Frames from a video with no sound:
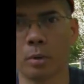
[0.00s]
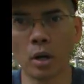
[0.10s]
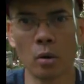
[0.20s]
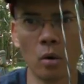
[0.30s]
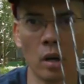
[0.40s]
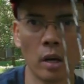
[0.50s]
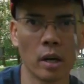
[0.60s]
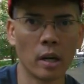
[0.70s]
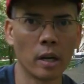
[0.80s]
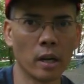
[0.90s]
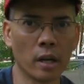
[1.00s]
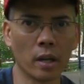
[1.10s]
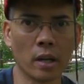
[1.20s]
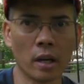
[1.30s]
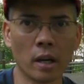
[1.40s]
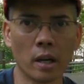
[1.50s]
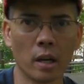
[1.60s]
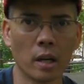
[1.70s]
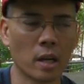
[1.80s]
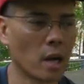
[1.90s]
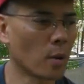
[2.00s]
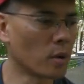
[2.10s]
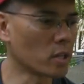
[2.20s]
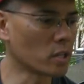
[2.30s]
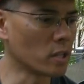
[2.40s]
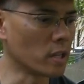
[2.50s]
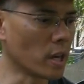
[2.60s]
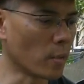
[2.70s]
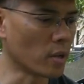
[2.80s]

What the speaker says: bow, and I want to see